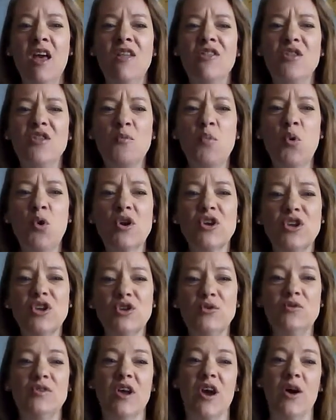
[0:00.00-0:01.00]
The more
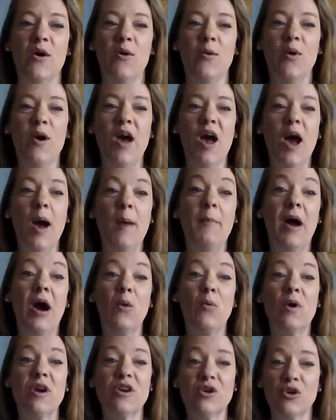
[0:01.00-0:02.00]
you know
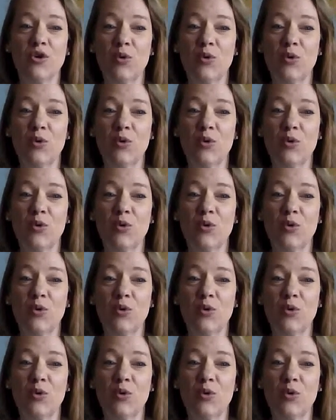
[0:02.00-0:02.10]
about what your